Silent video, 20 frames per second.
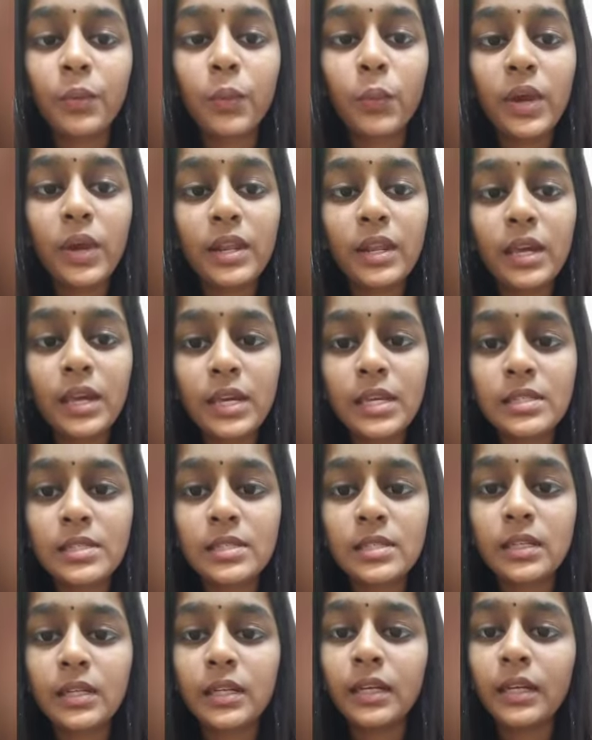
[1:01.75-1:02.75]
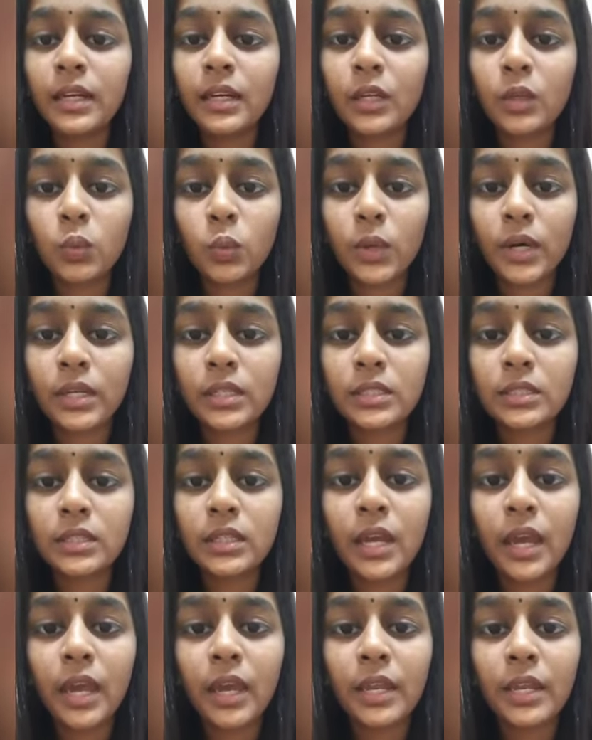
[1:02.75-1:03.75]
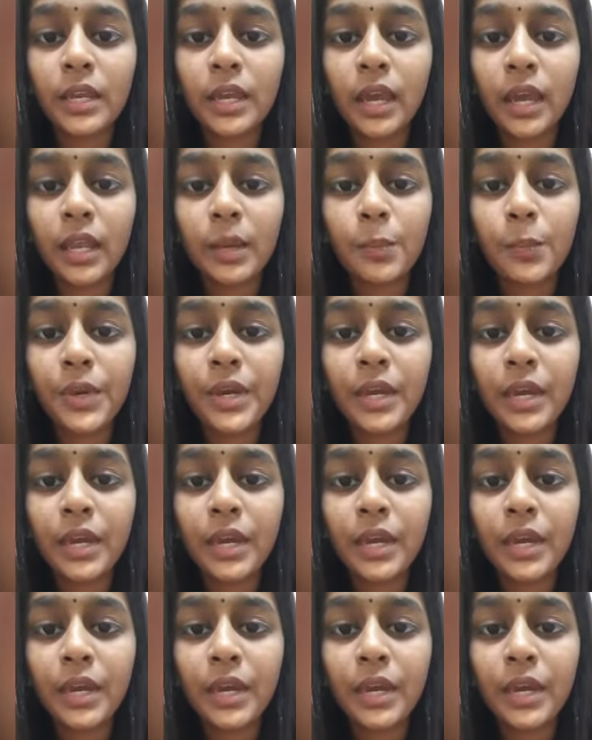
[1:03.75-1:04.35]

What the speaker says: very easily in water and can be